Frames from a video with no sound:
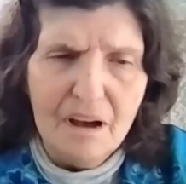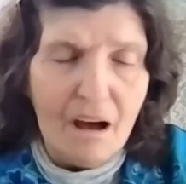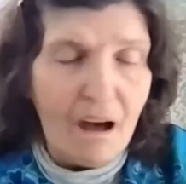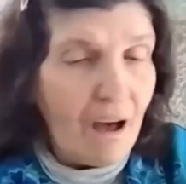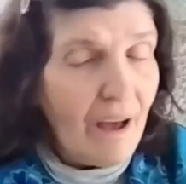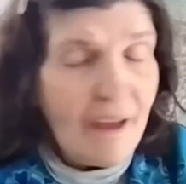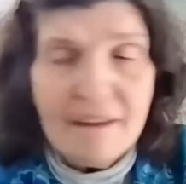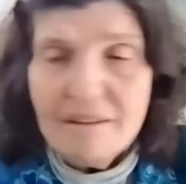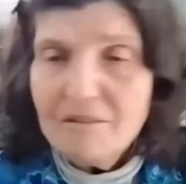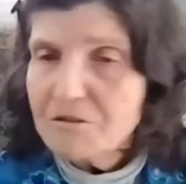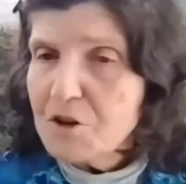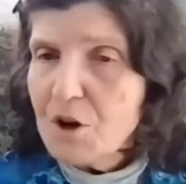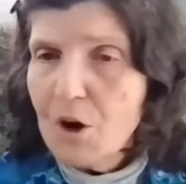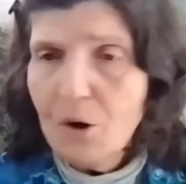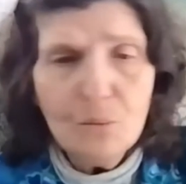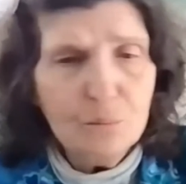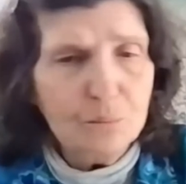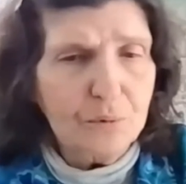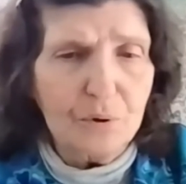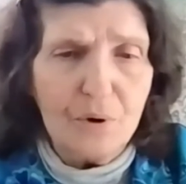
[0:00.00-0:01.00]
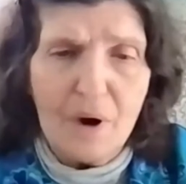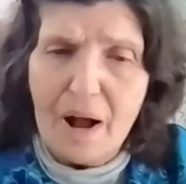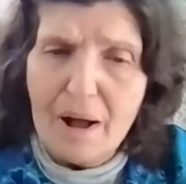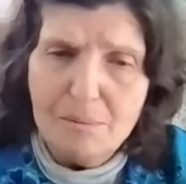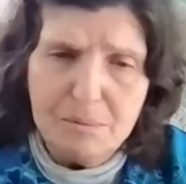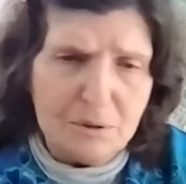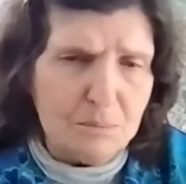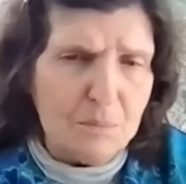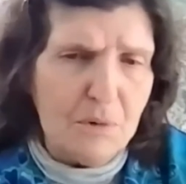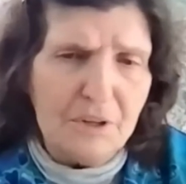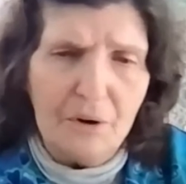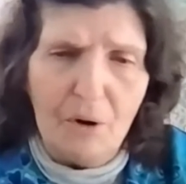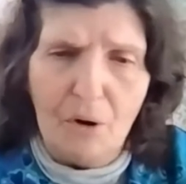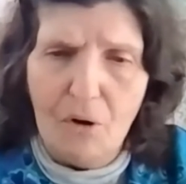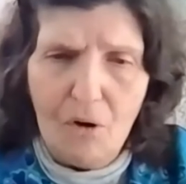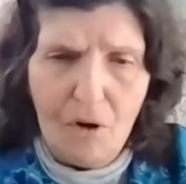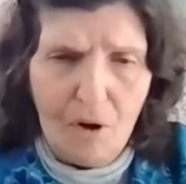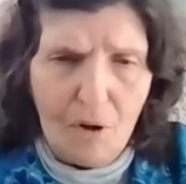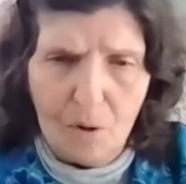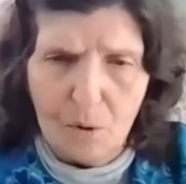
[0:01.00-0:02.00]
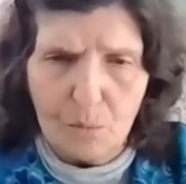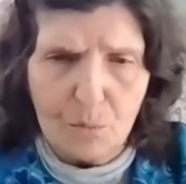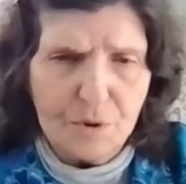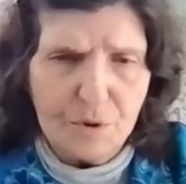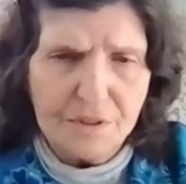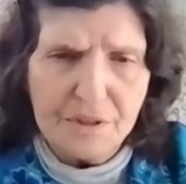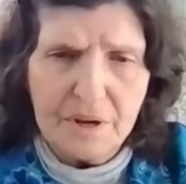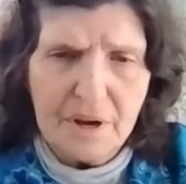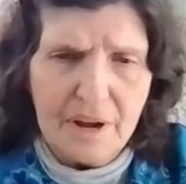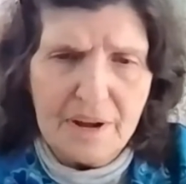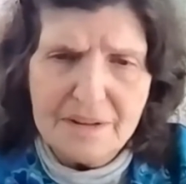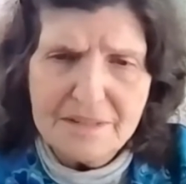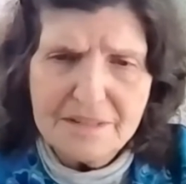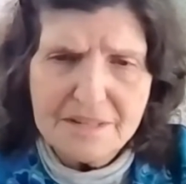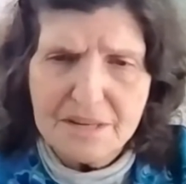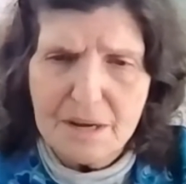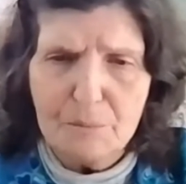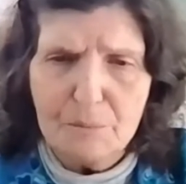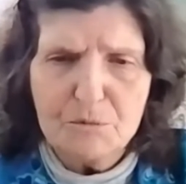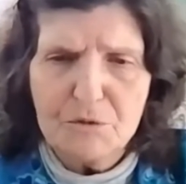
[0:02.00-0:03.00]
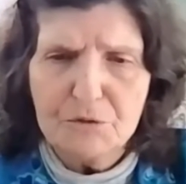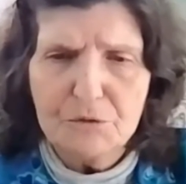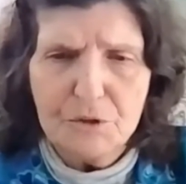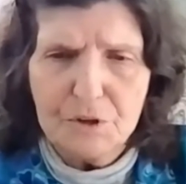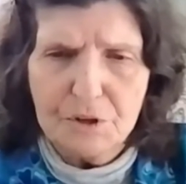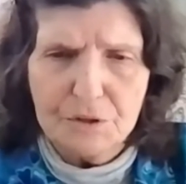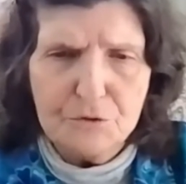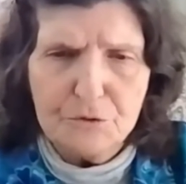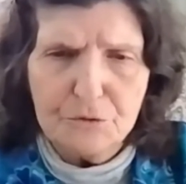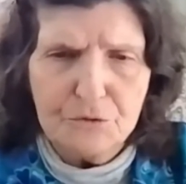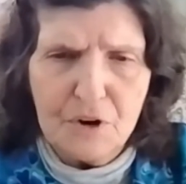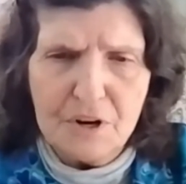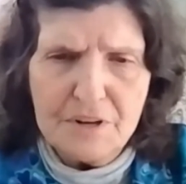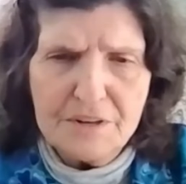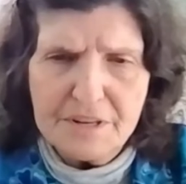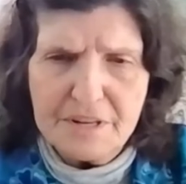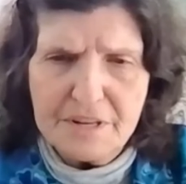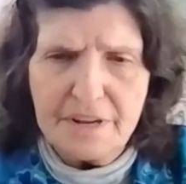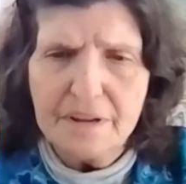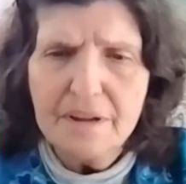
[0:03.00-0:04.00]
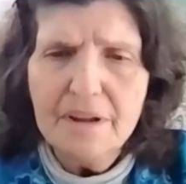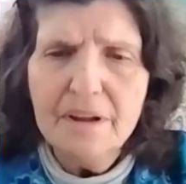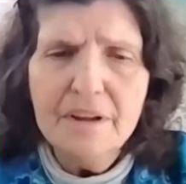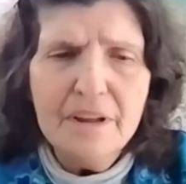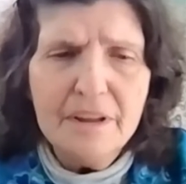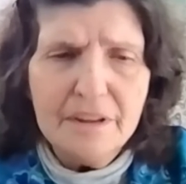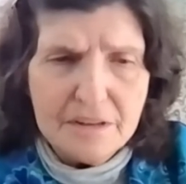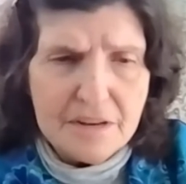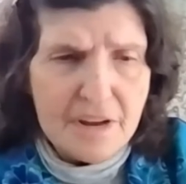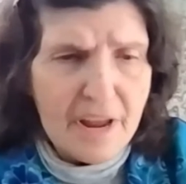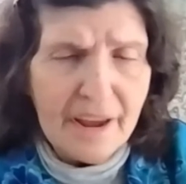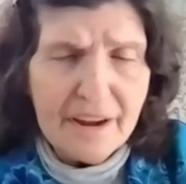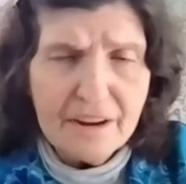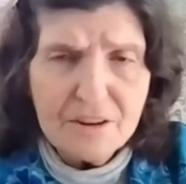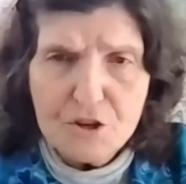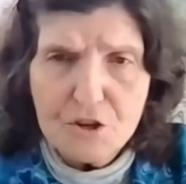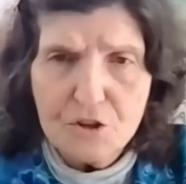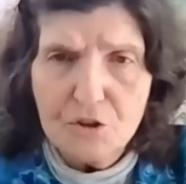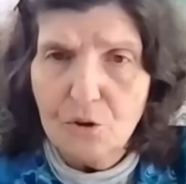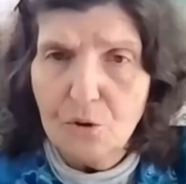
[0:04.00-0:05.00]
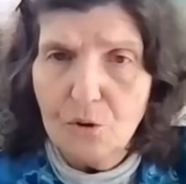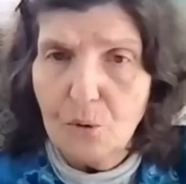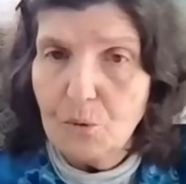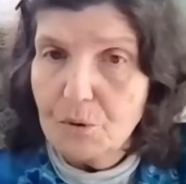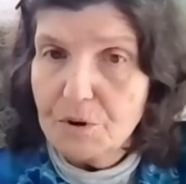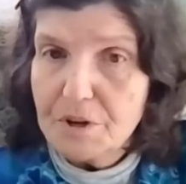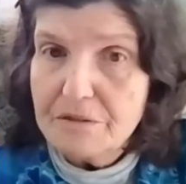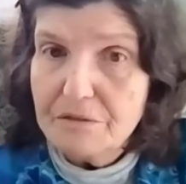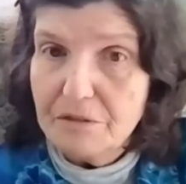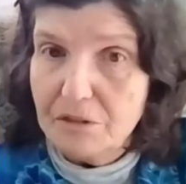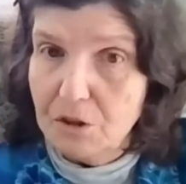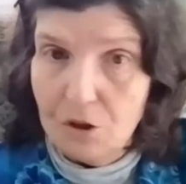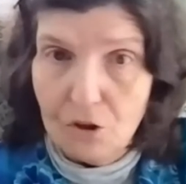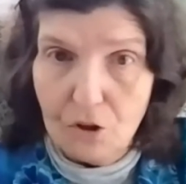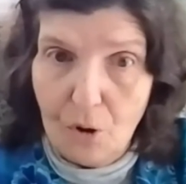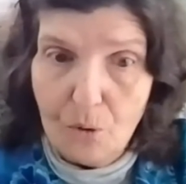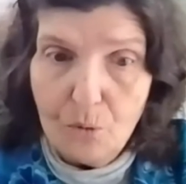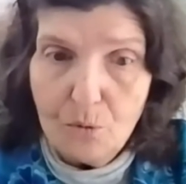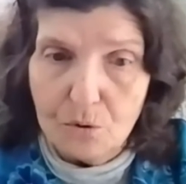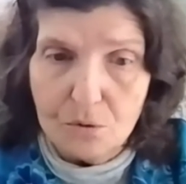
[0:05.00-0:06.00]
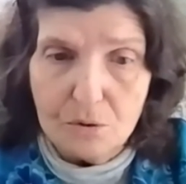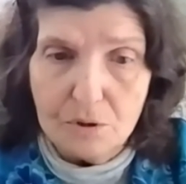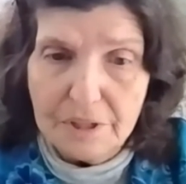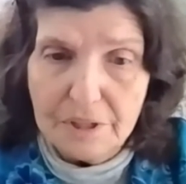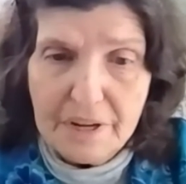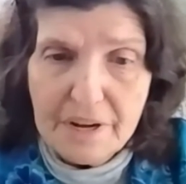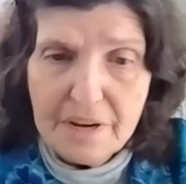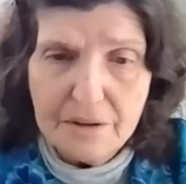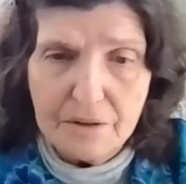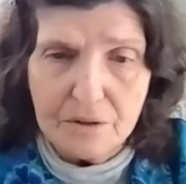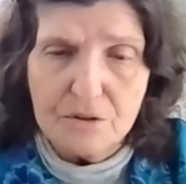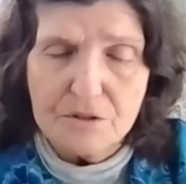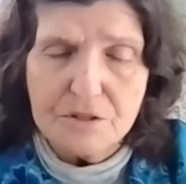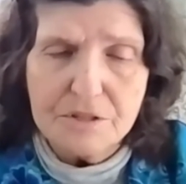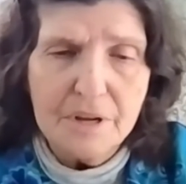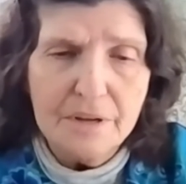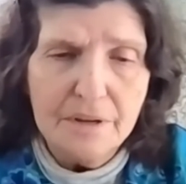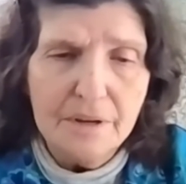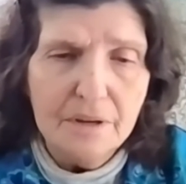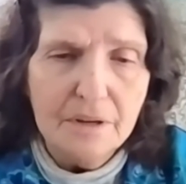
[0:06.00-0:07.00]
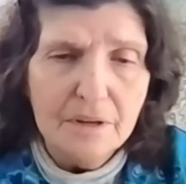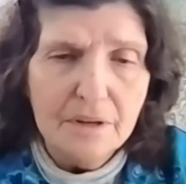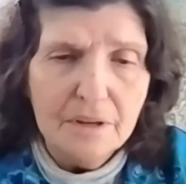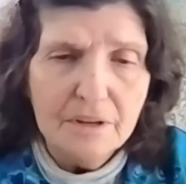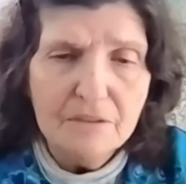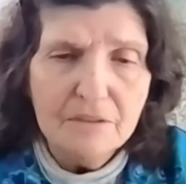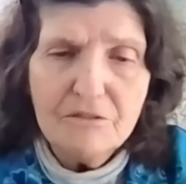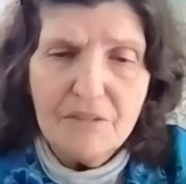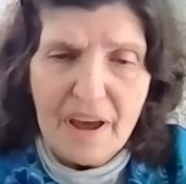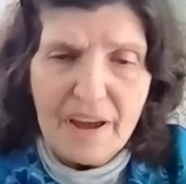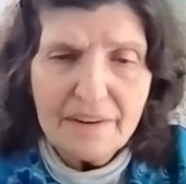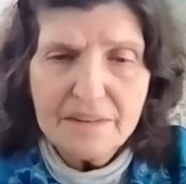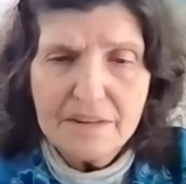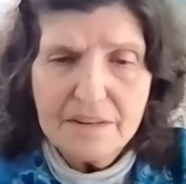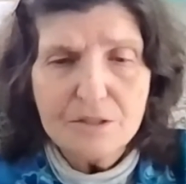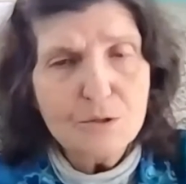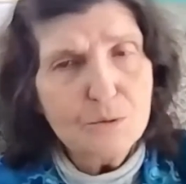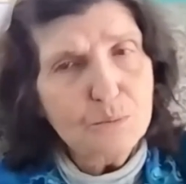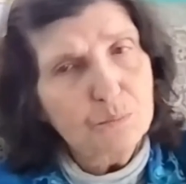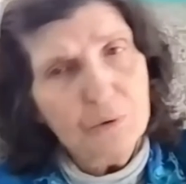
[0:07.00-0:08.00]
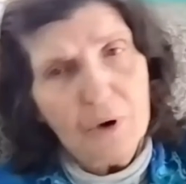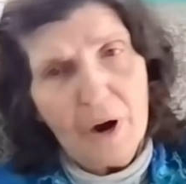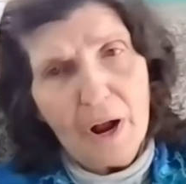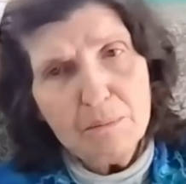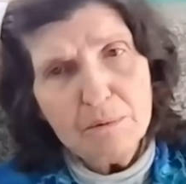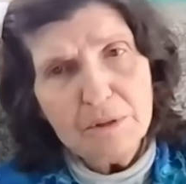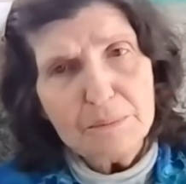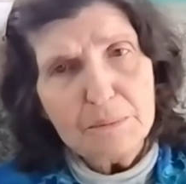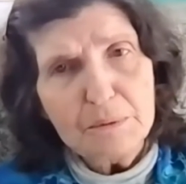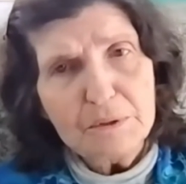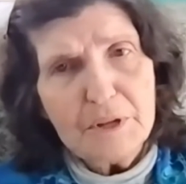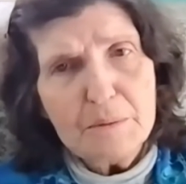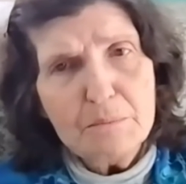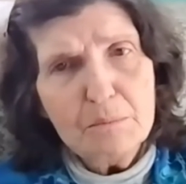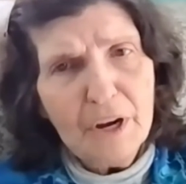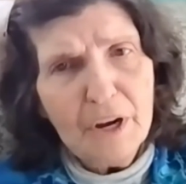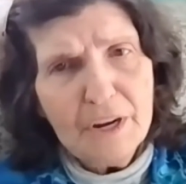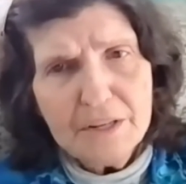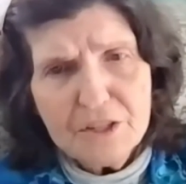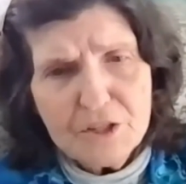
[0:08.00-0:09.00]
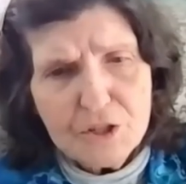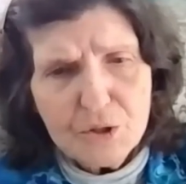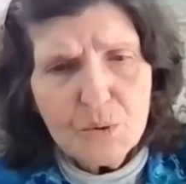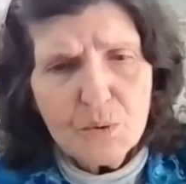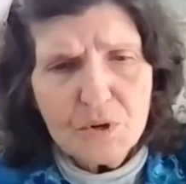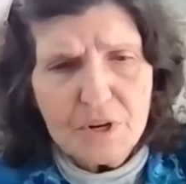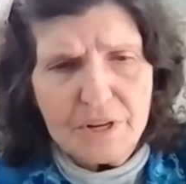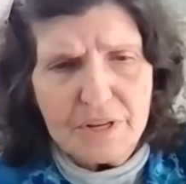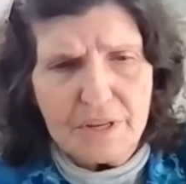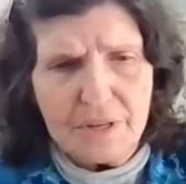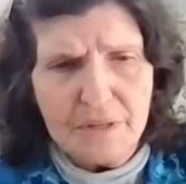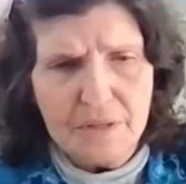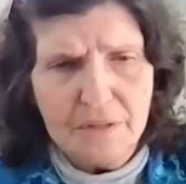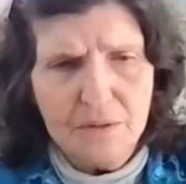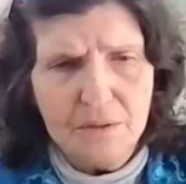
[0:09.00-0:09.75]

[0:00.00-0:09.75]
I have no problem at all with the concept of confronting national or even local leaders. In fact, it's probably my duty.